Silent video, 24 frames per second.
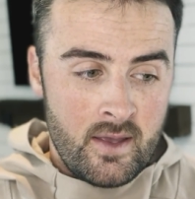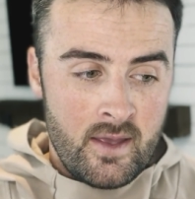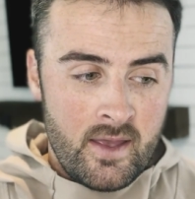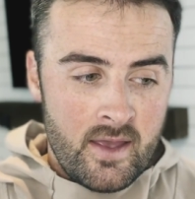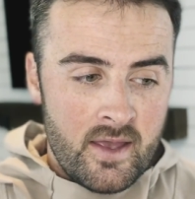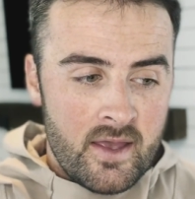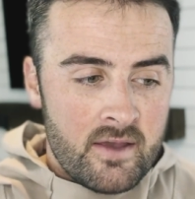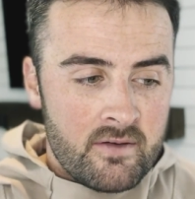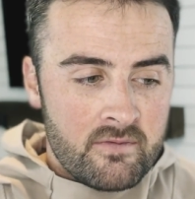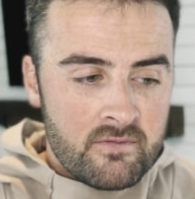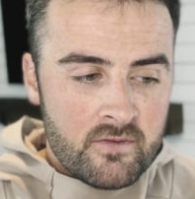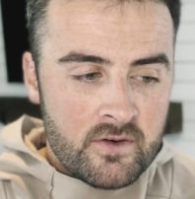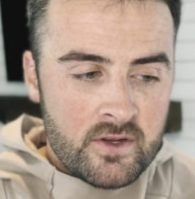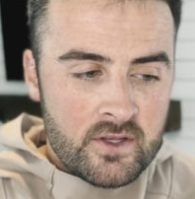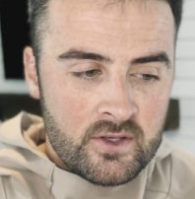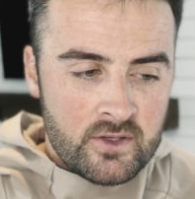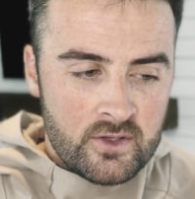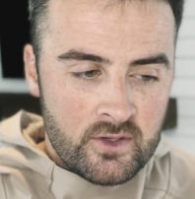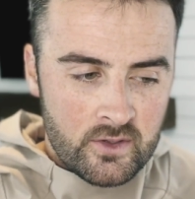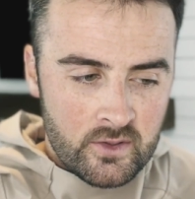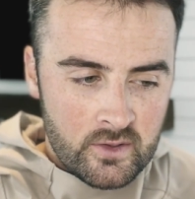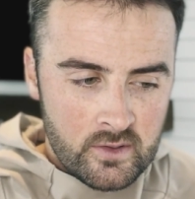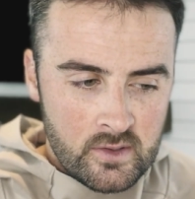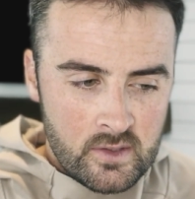"Every
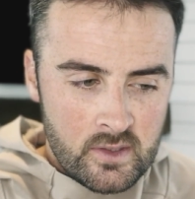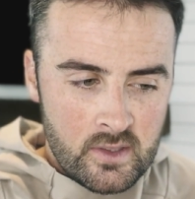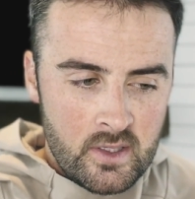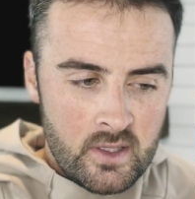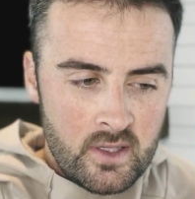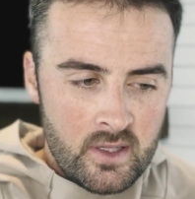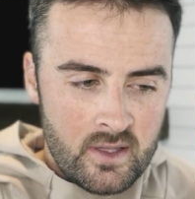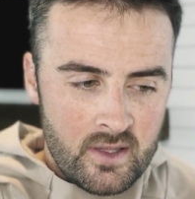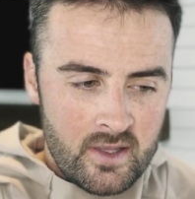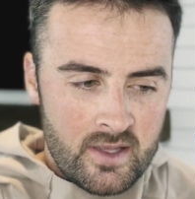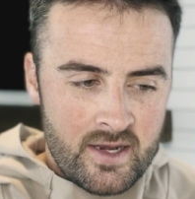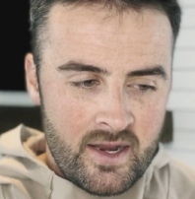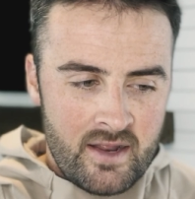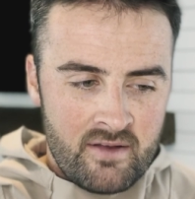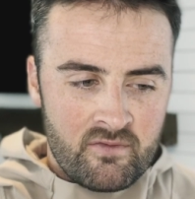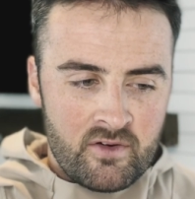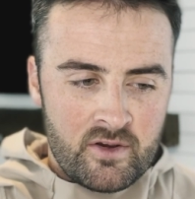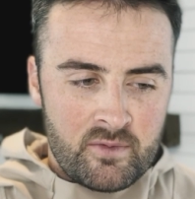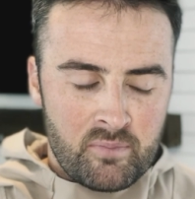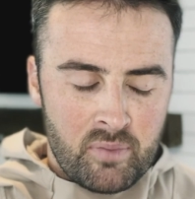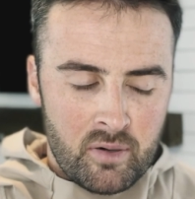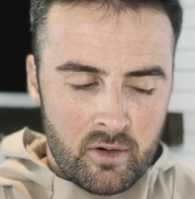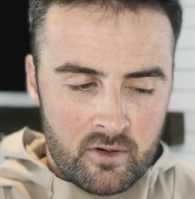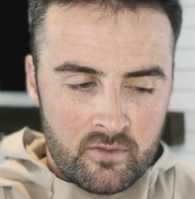good and
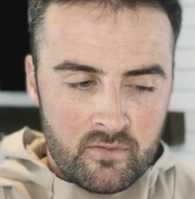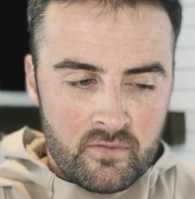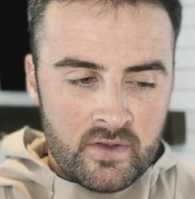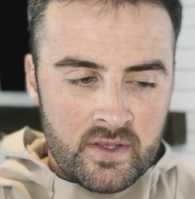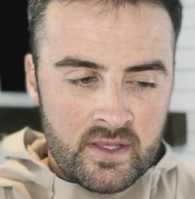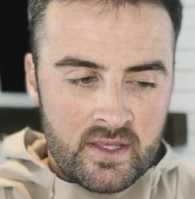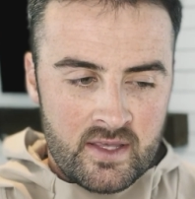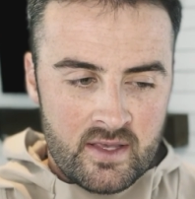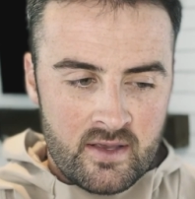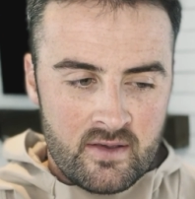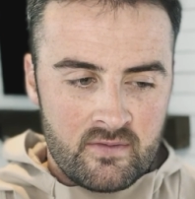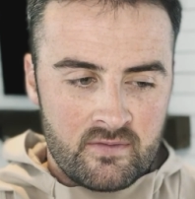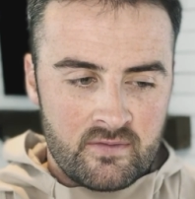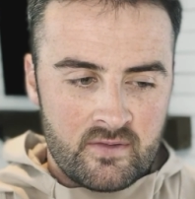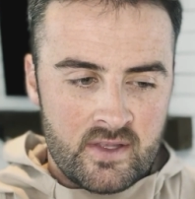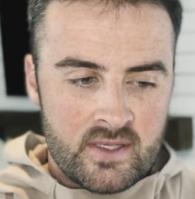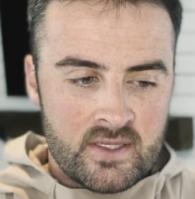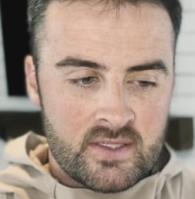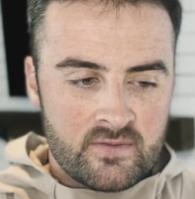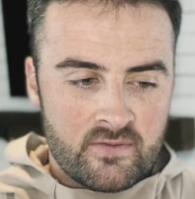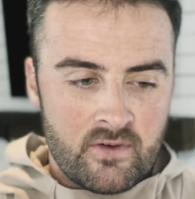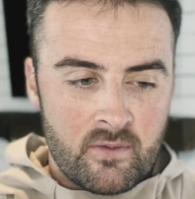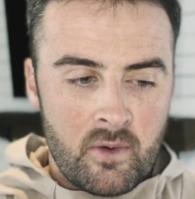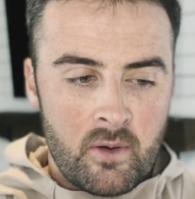every perfect gift
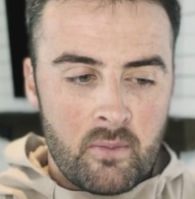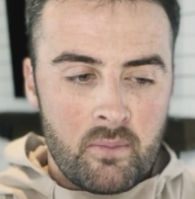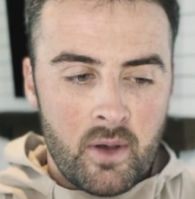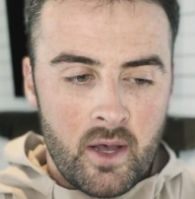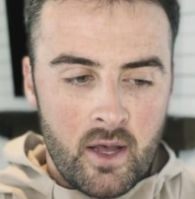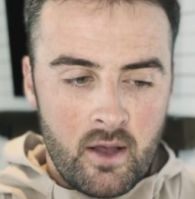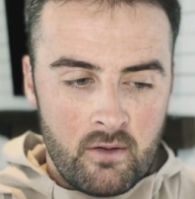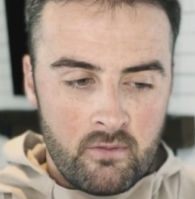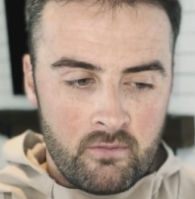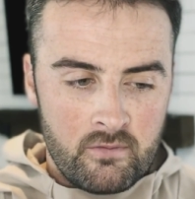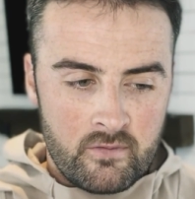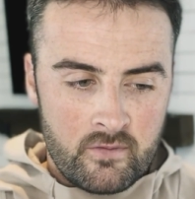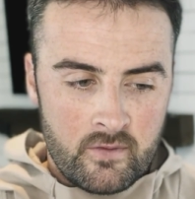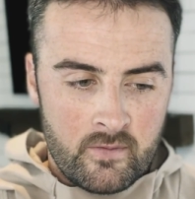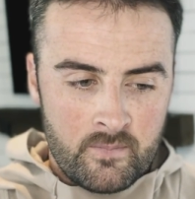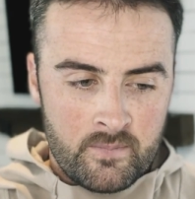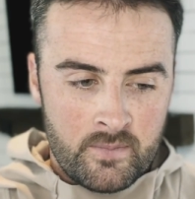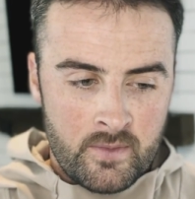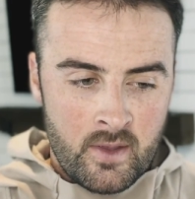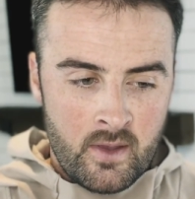is from above,